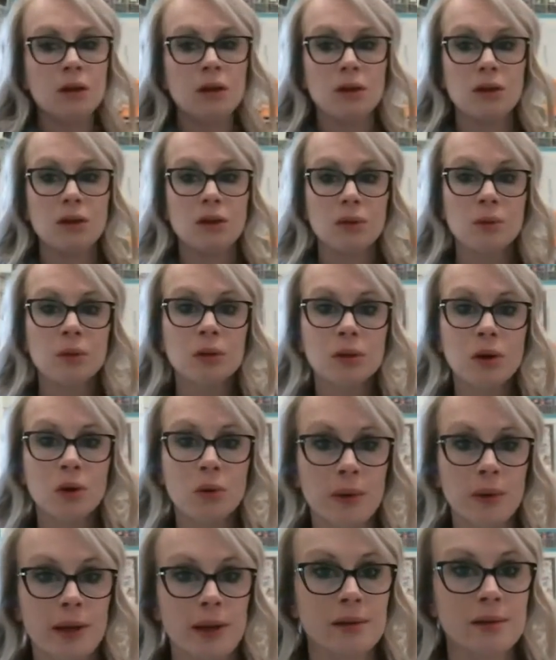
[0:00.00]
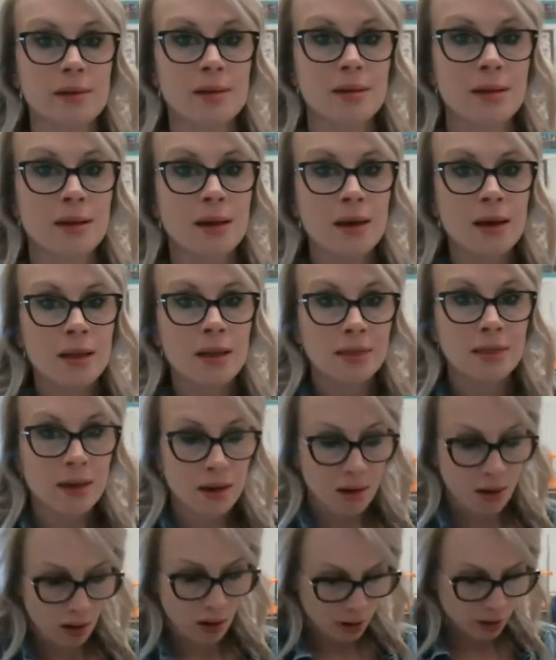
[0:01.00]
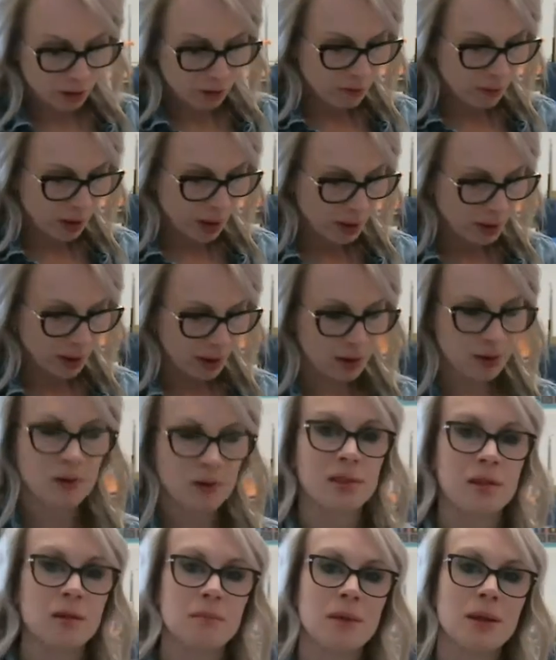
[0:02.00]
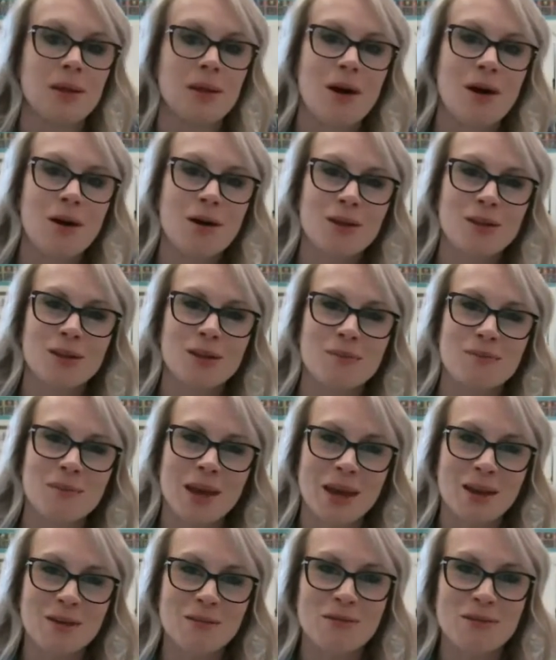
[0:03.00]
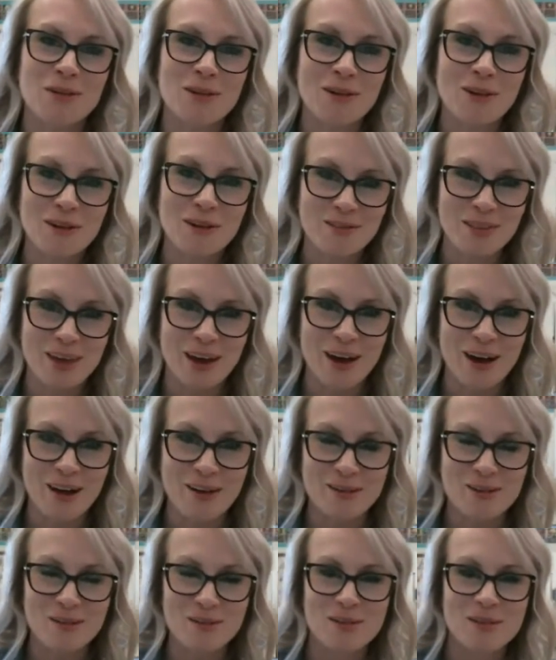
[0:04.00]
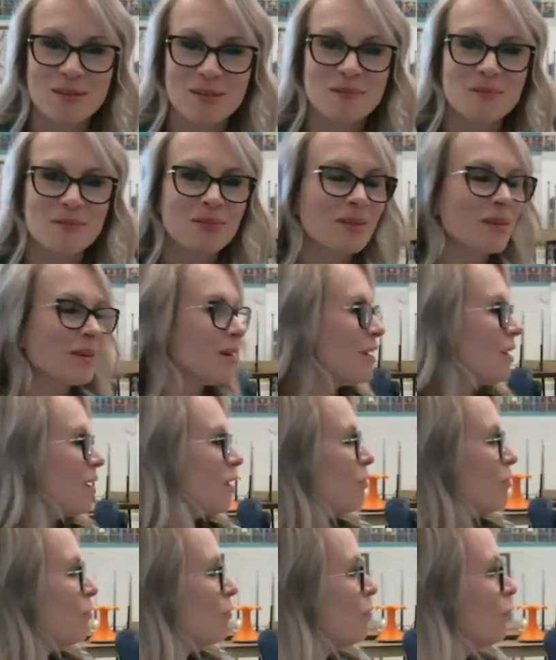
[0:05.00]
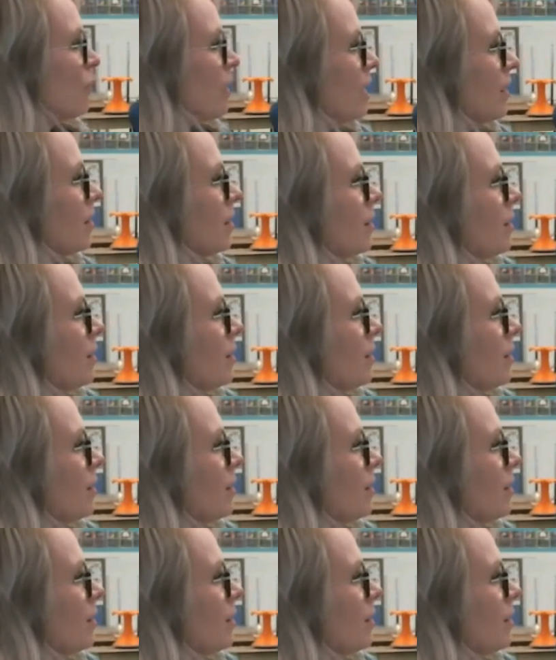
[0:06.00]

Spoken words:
You will notice that all of my letters that belong on the main floor of the house fit